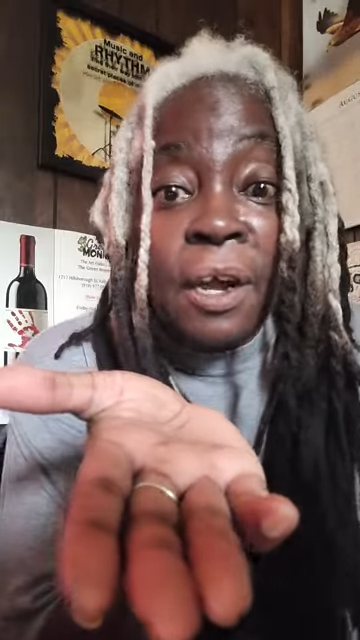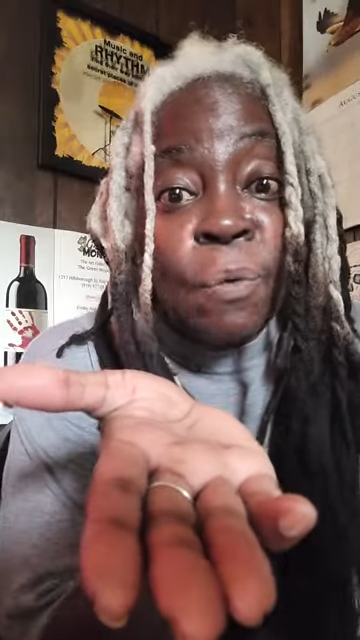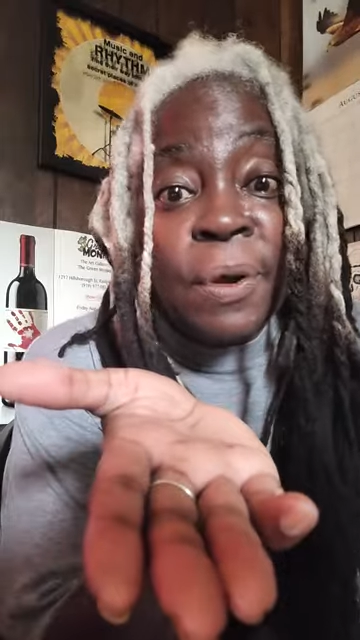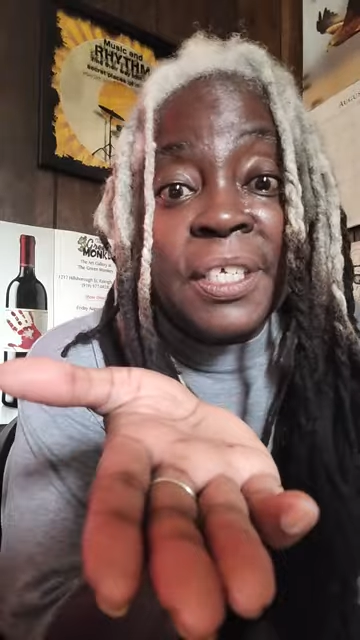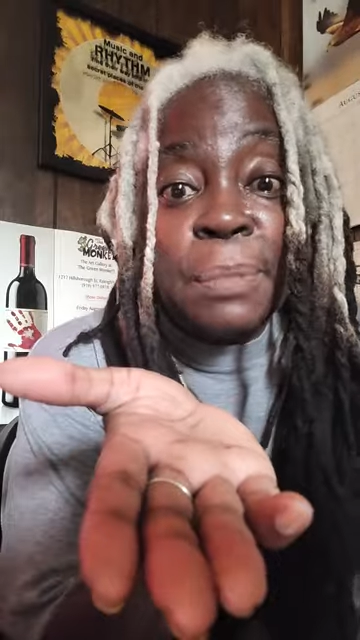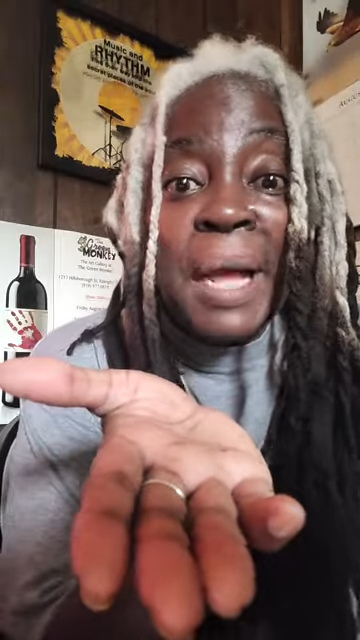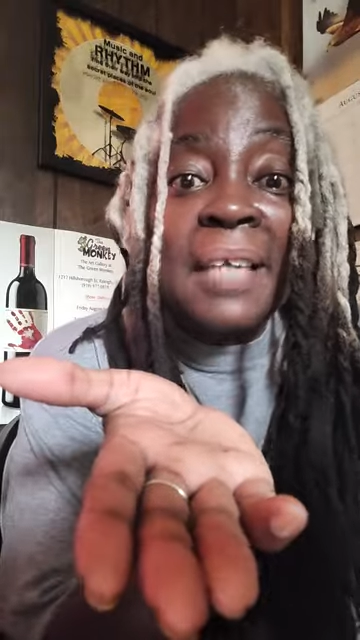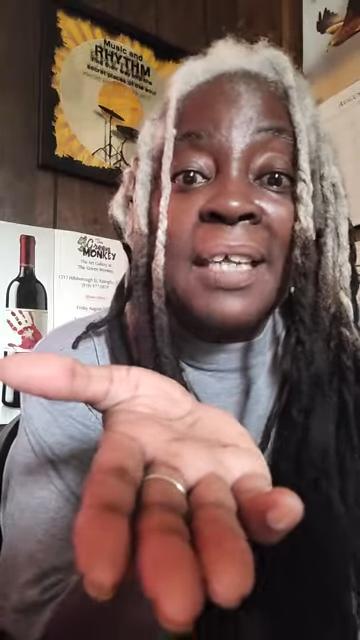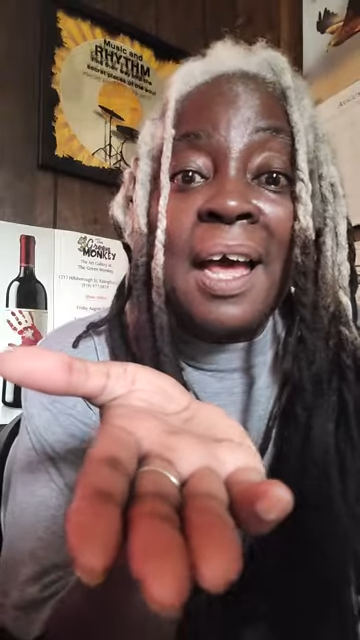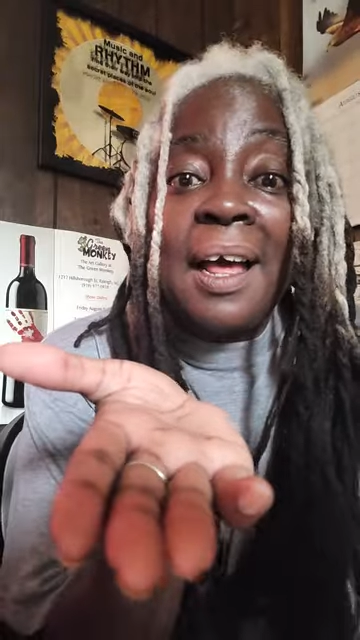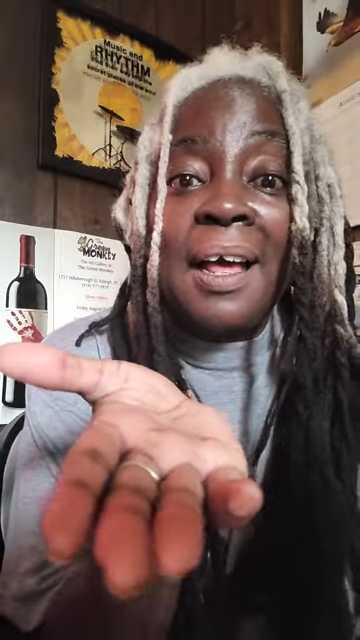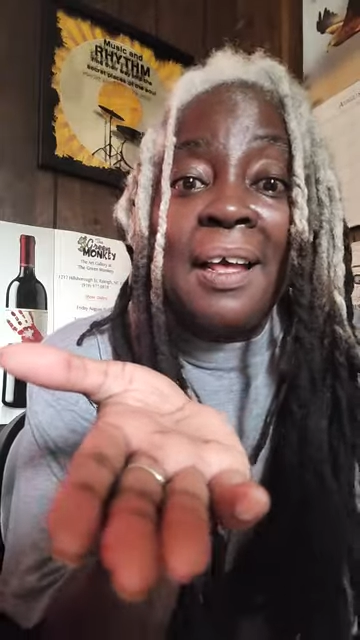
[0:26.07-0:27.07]
Where's my
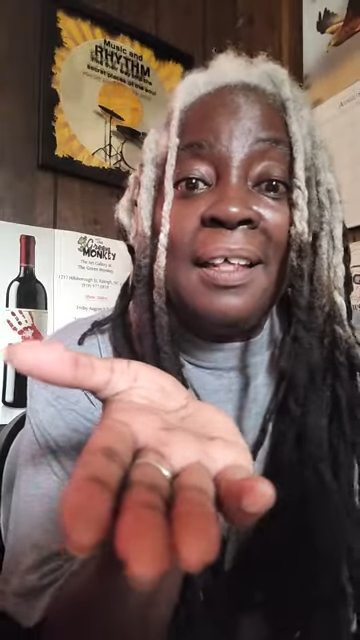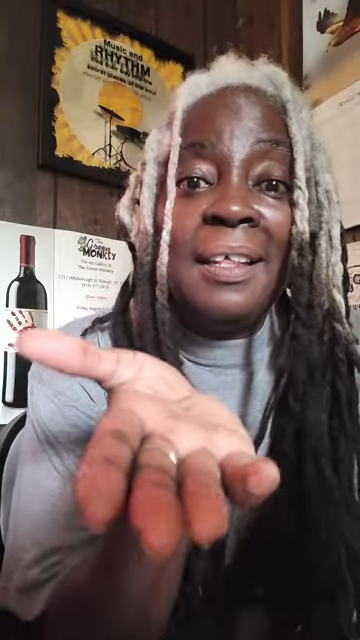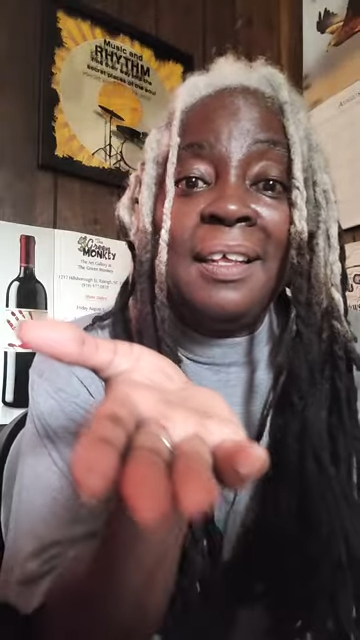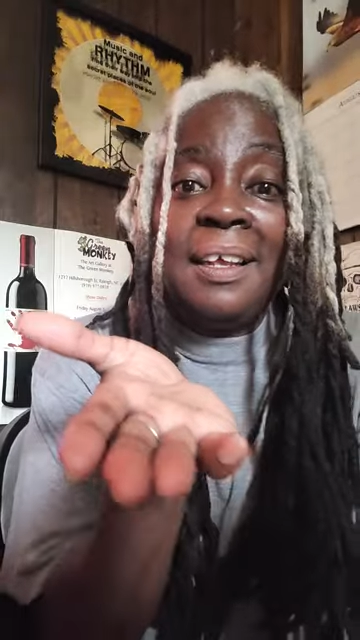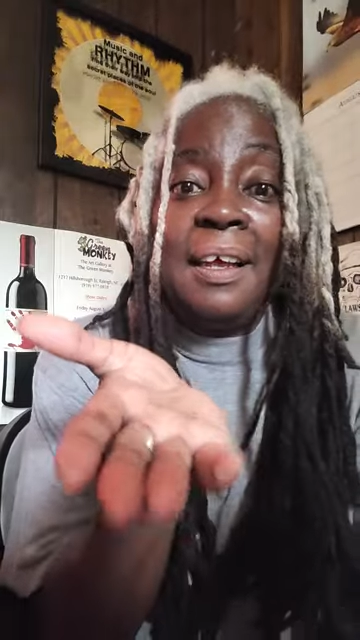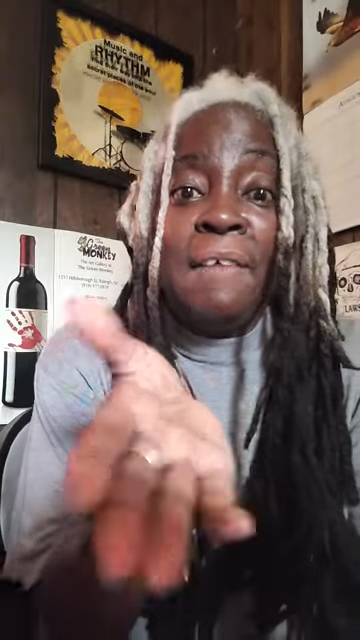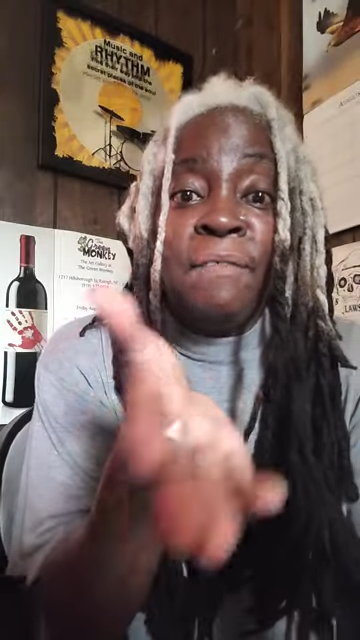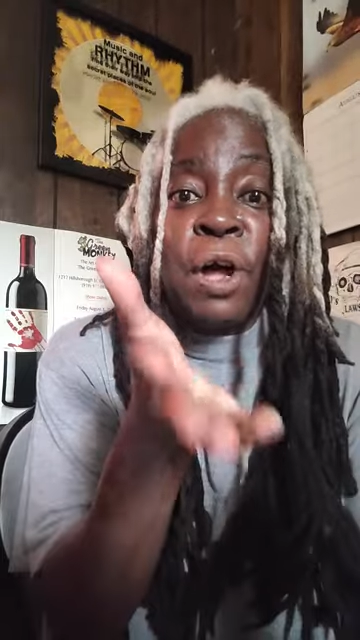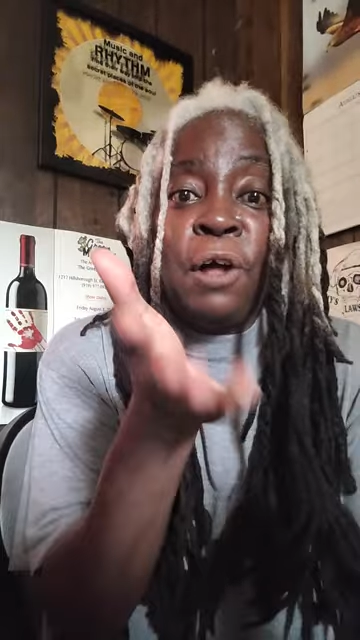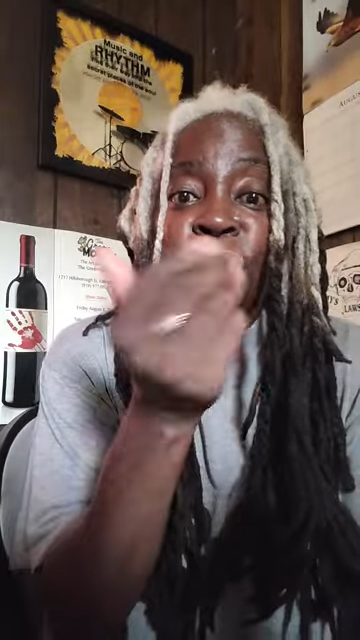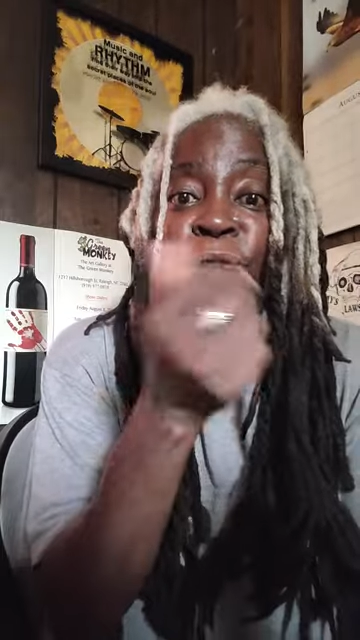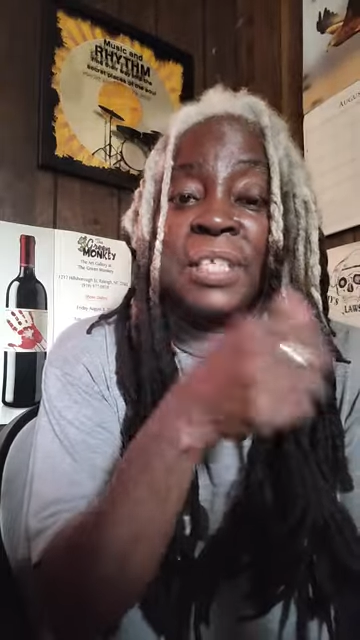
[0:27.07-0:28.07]
tie? For
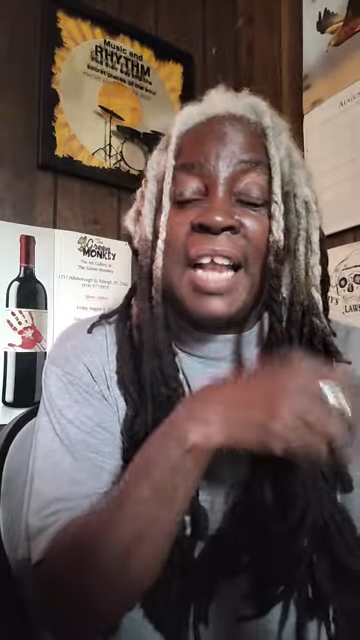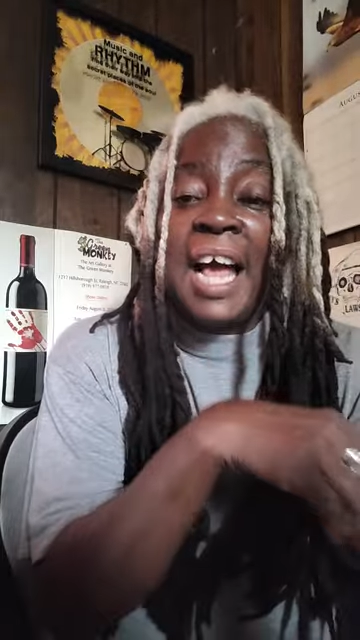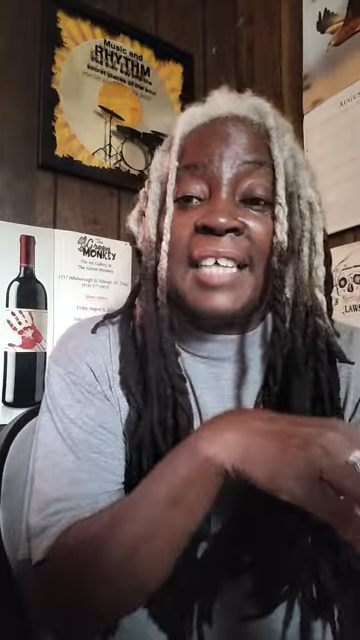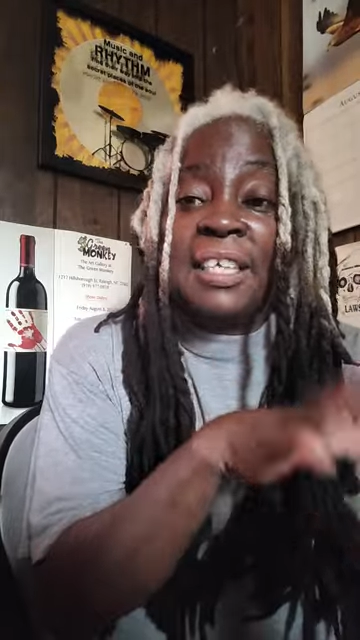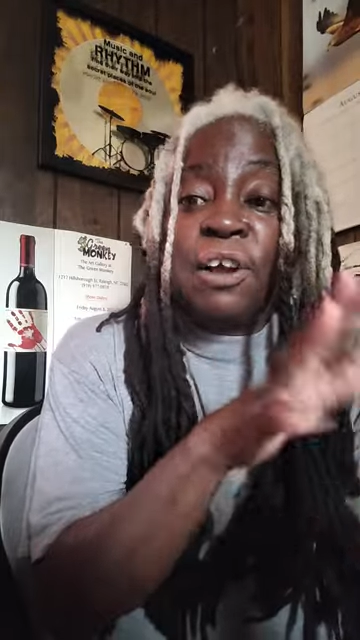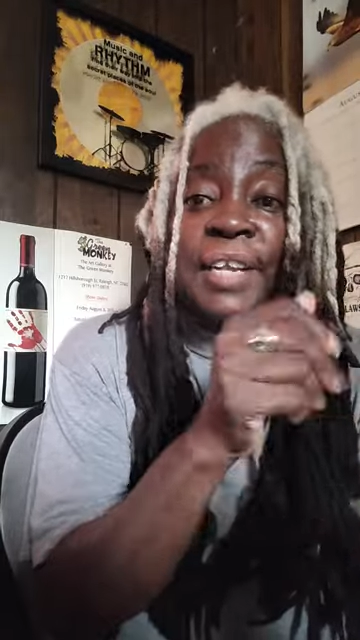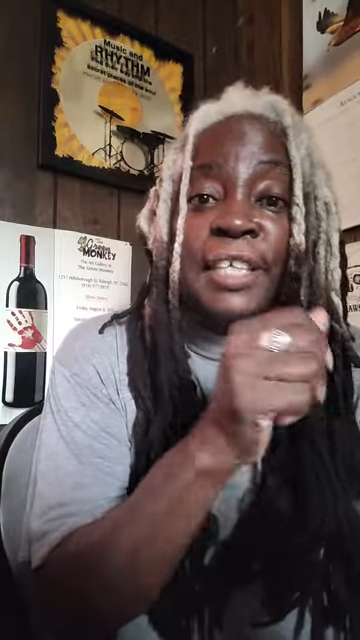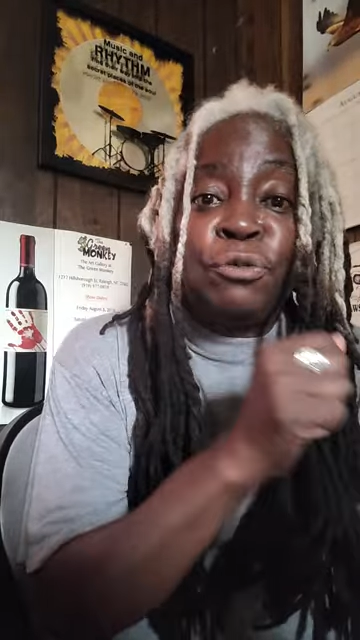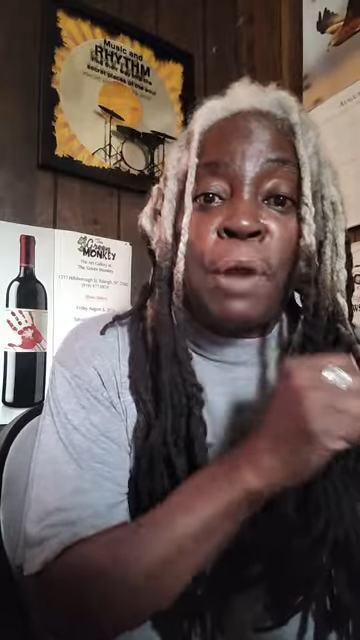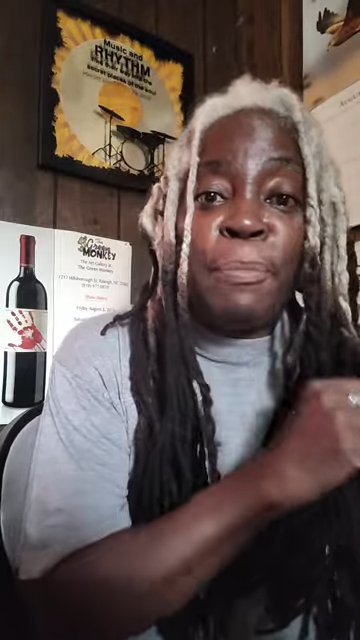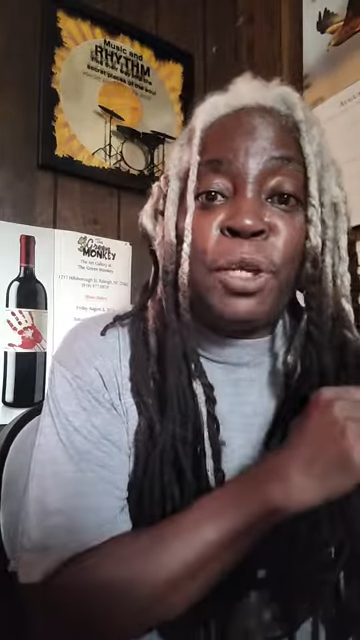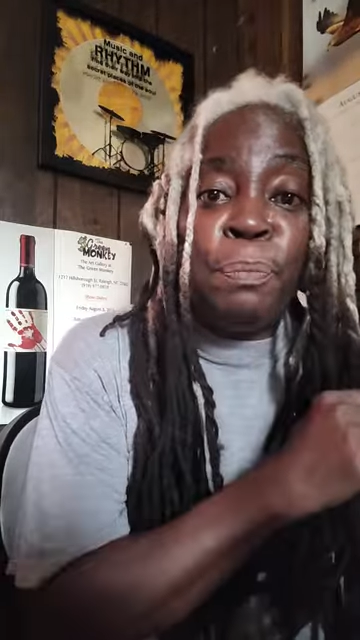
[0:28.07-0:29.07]
all the flies and all that
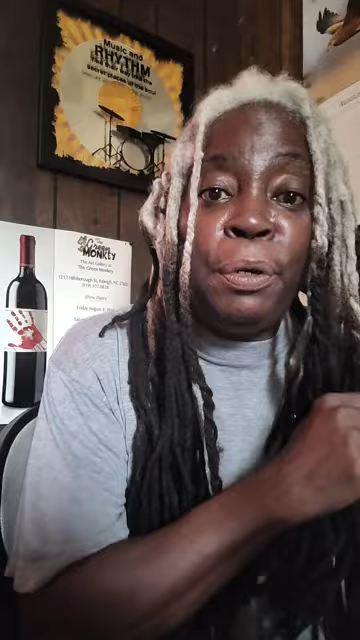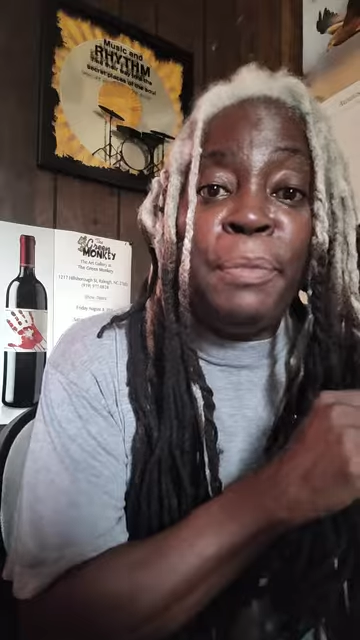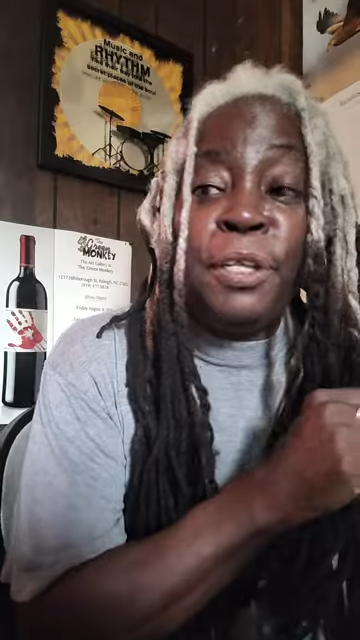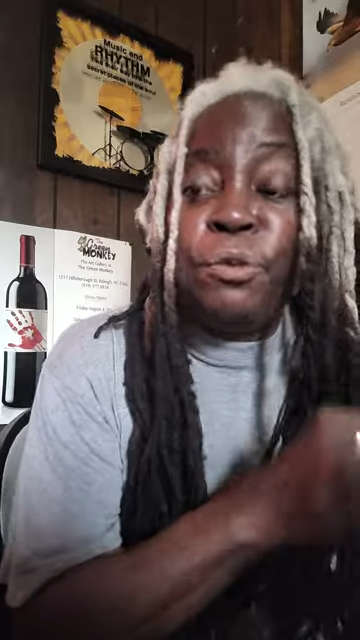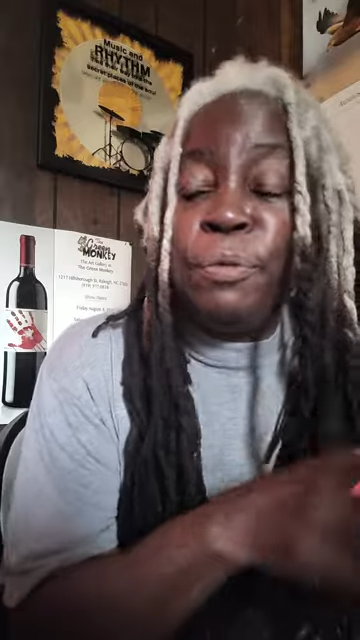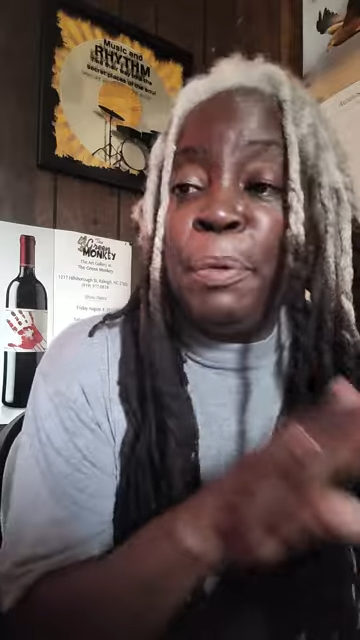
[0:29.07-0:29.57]
drama you put me through.